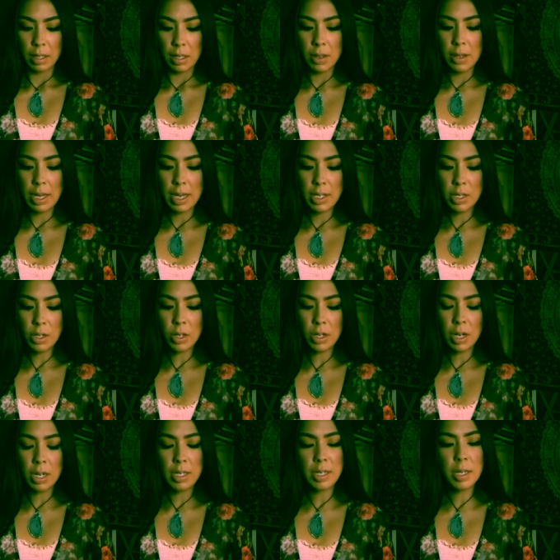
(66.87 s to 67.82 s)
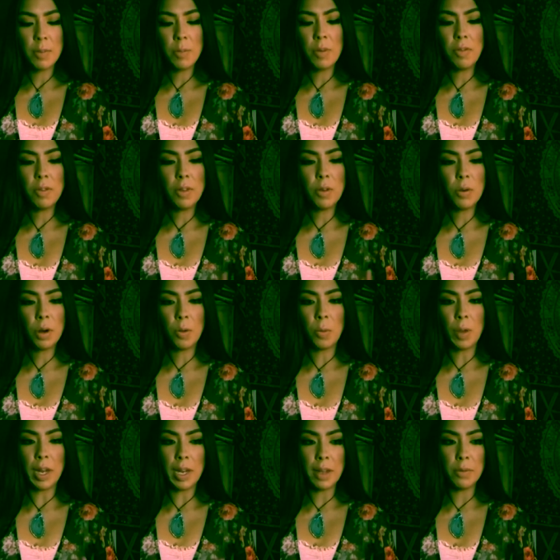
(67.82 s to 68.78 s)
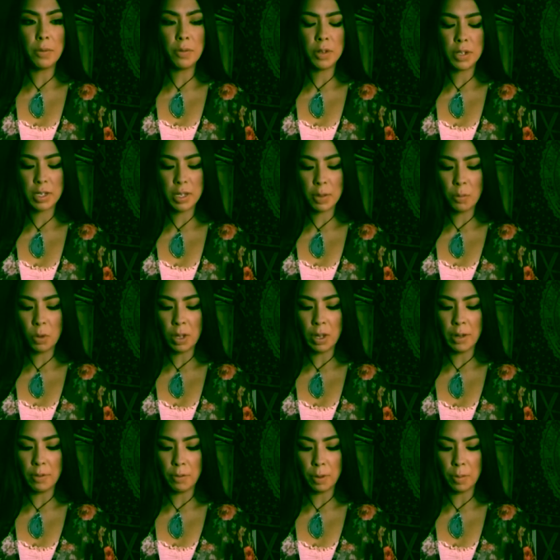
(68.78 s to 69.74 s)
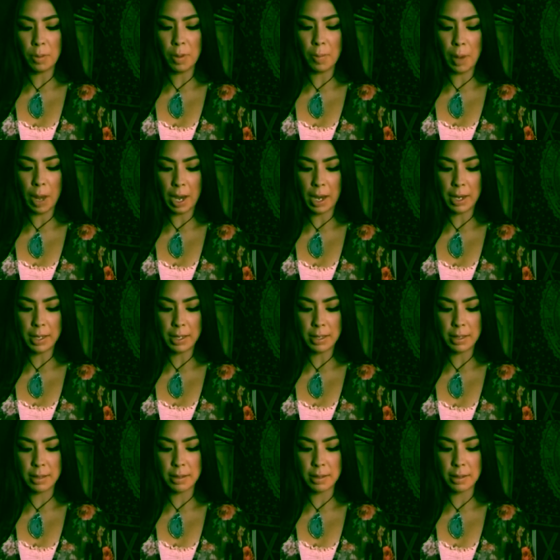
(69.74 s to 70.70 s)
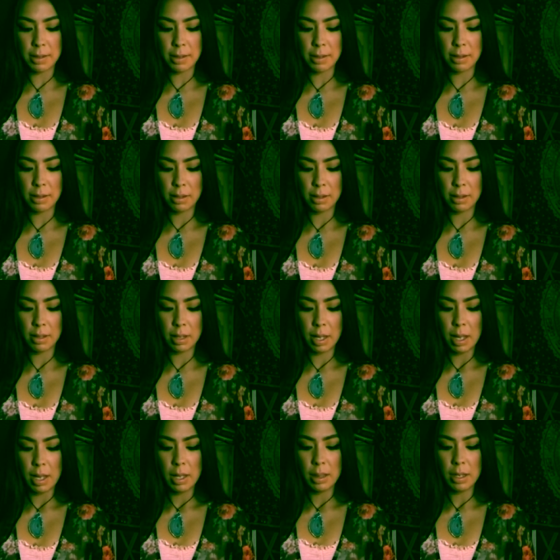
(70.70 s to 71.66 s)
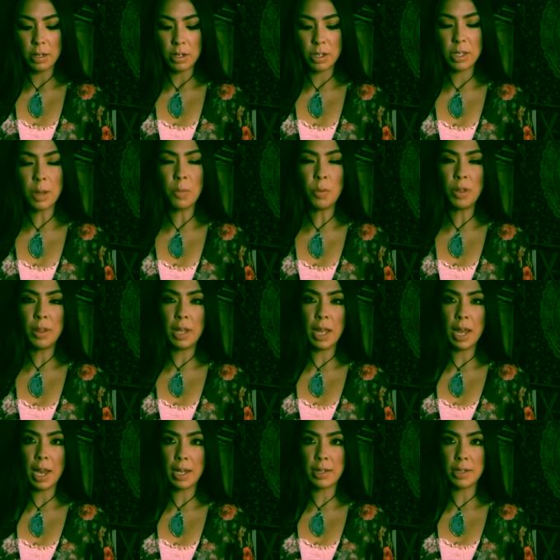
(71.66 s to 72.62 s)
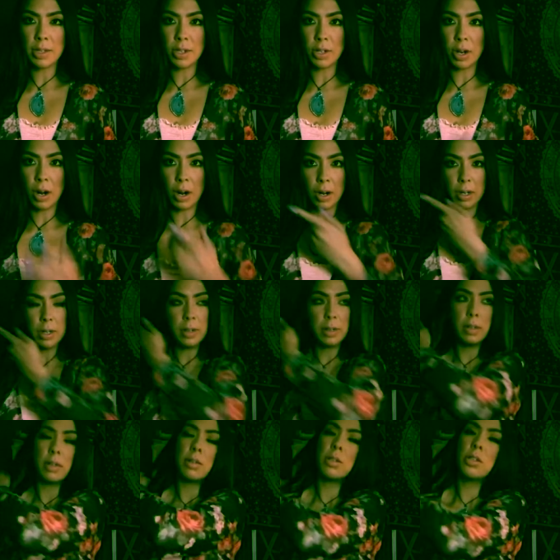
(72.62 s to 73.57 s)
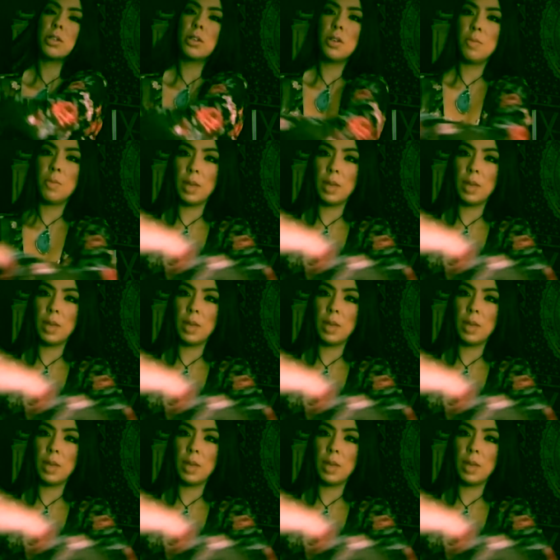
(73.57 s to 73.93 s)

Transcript: You guys are, some of you are waiting for someone from the past. There's someone that has your heart. So you